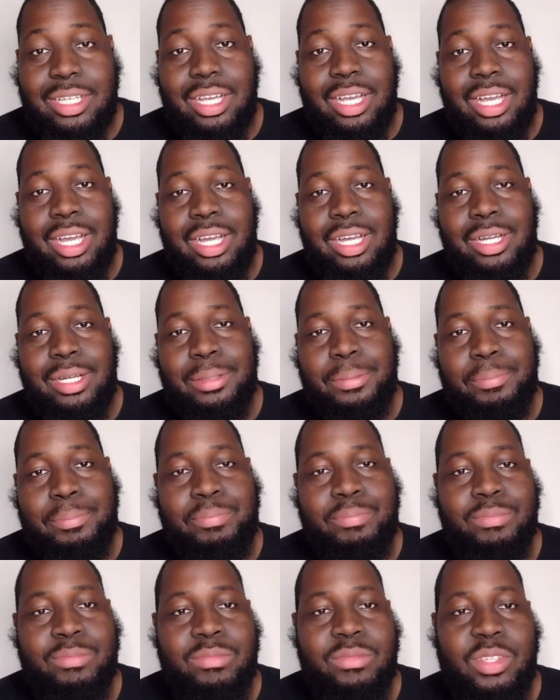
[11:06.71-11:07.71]

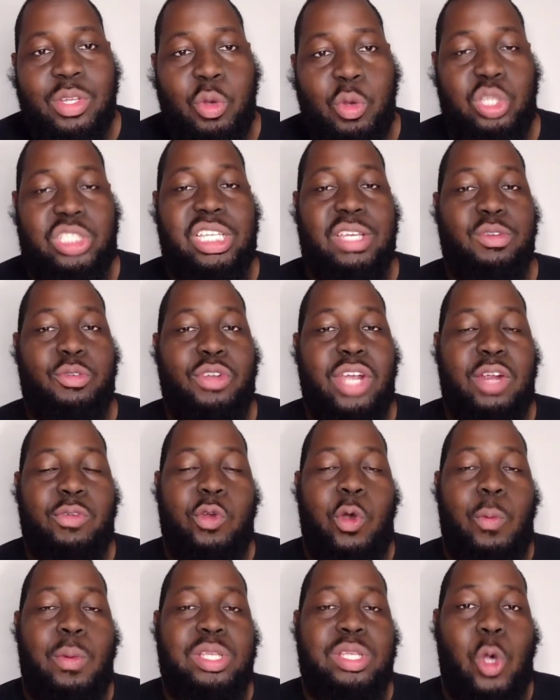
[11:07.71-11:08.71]
Um, we'll see if Greg
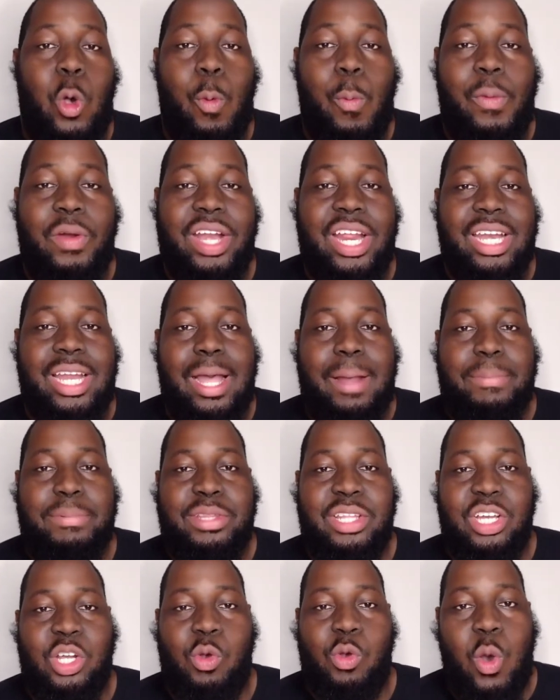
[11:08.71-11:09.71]
Roman's opening
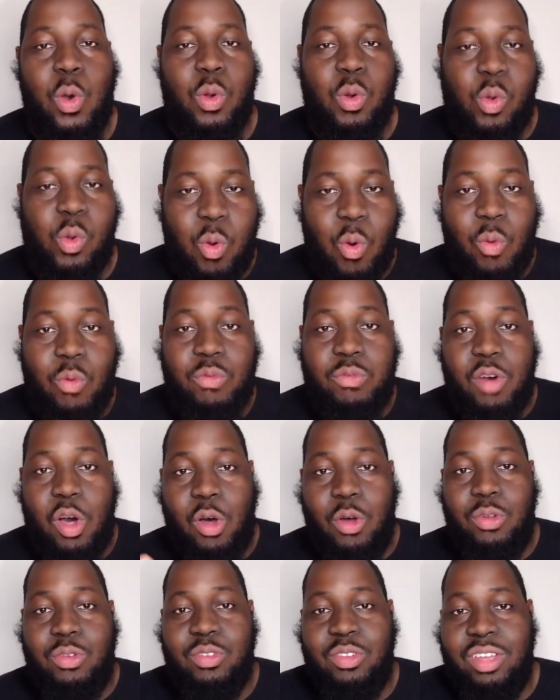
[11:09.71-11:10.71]
up the quote unquote
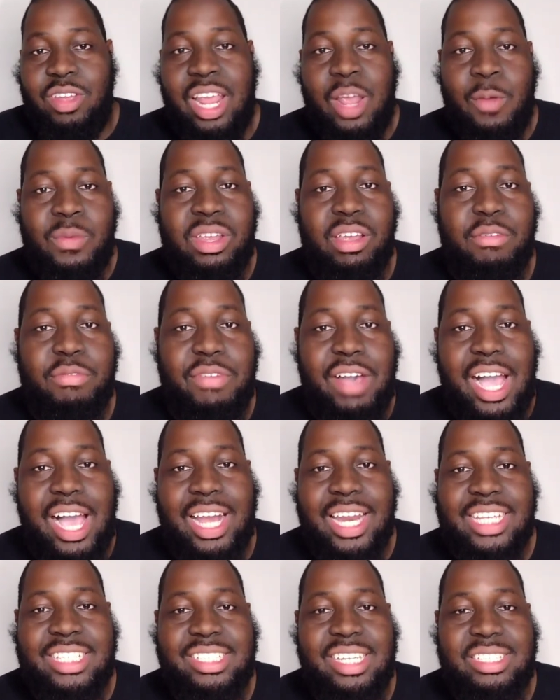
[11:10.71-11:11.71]
vault and we can
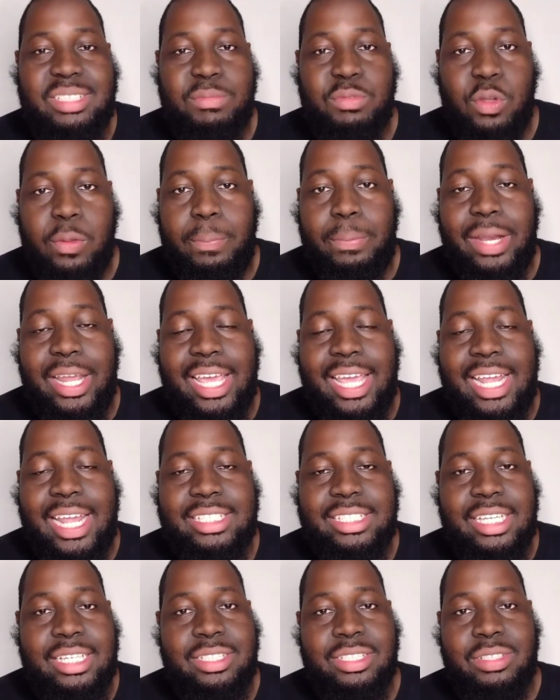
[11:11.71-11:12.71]
finally see some new
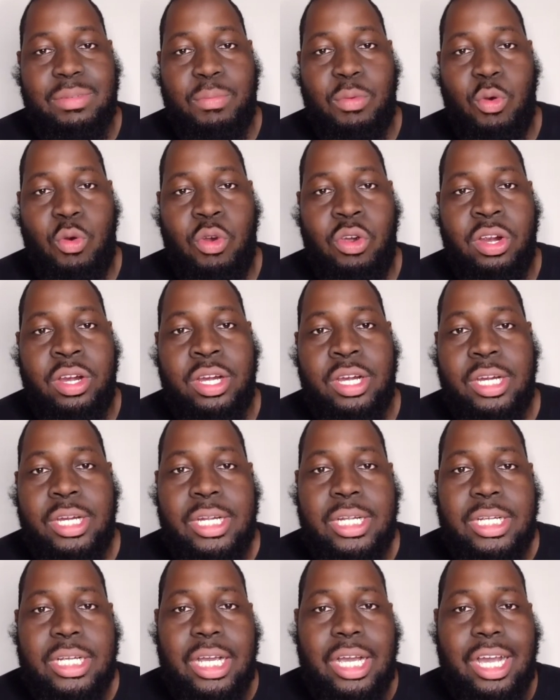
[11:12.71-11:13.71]
plays and some more
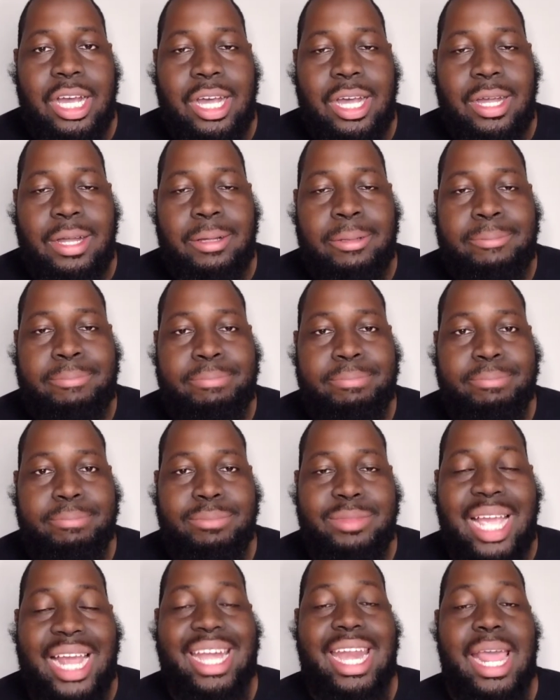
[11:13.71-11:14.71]
um,
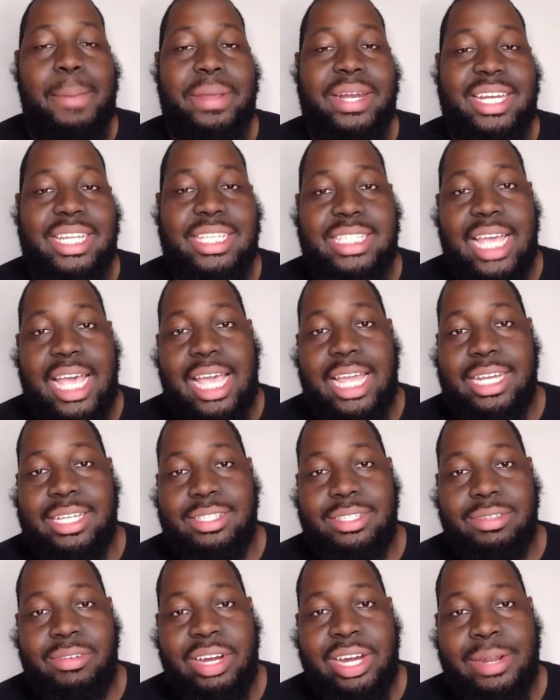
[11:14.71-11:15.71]
dynamic
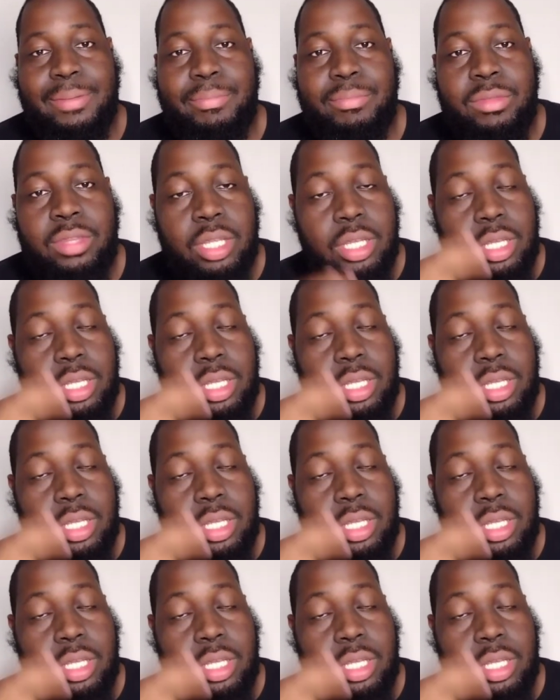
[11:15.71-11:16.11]
designs, right?